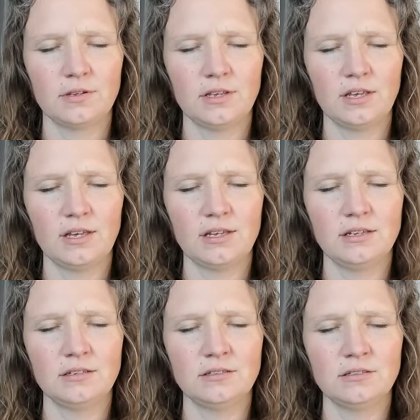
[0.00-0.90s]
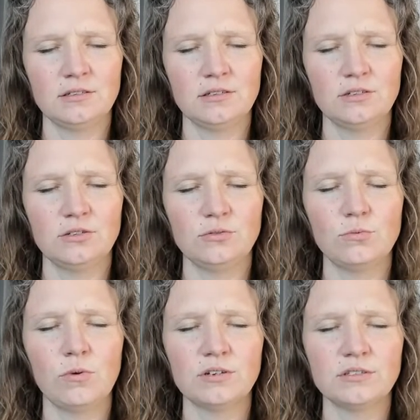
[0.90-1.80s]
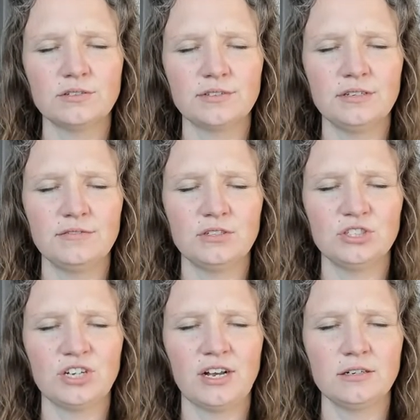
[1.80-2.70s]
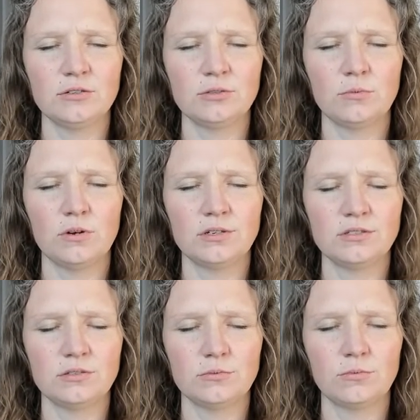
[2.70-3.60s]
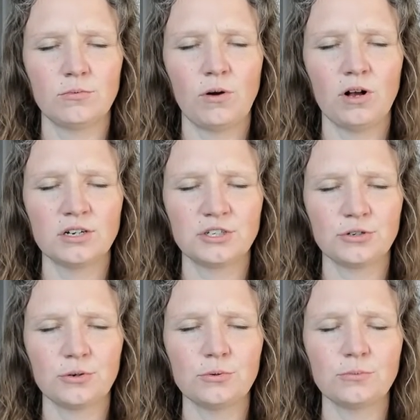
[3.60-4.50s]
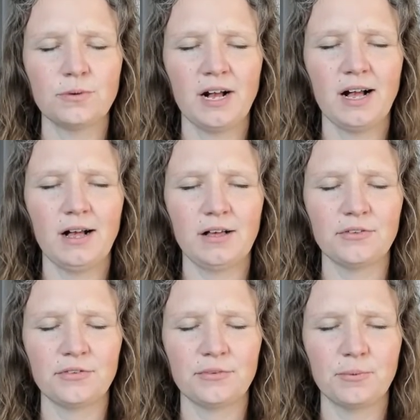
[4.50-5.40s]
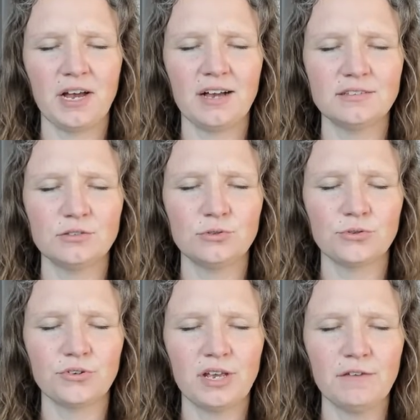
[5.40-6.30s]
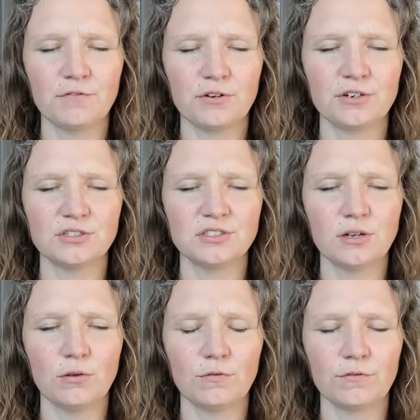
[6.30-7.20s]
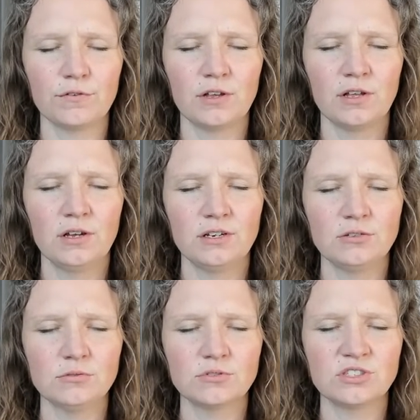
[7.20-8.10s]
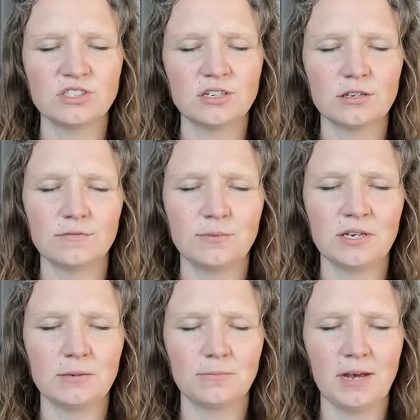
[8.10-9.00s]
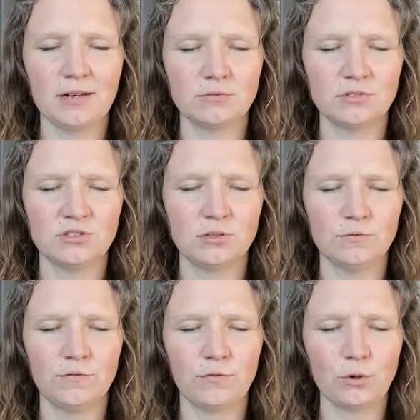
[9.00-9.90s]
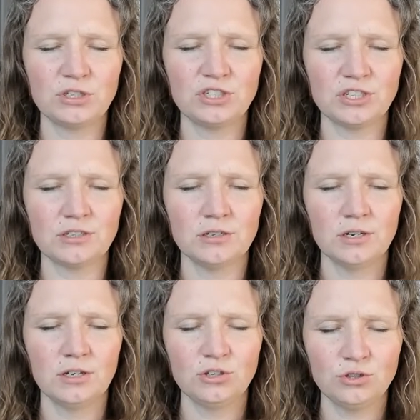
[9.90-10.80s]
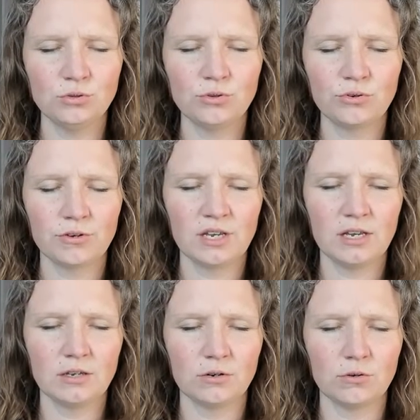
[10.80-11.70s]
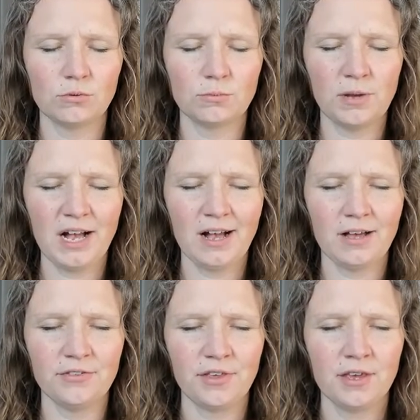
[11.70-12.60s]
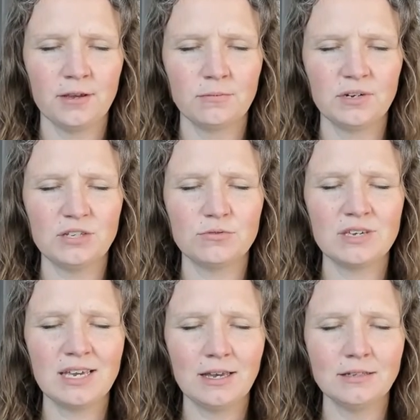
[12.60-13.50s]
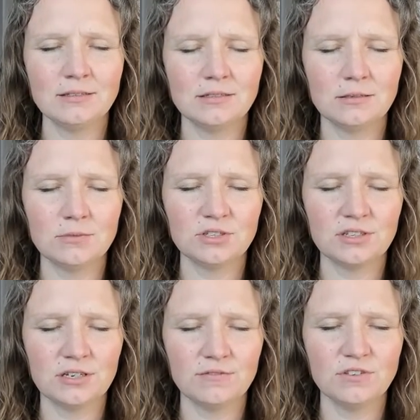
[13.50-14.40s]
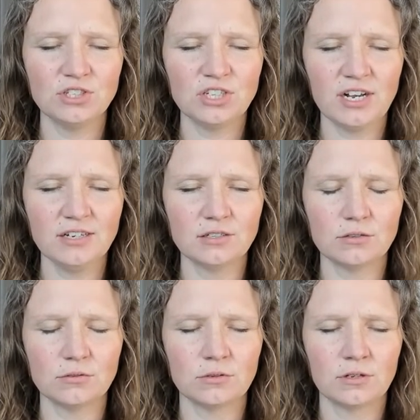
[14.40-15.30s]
And you want to leave the shadow, you want to walk your own path, the path you create for yourself. You're sick of being bound to fortune. You create your own path, but you can't seem to leave the shadow.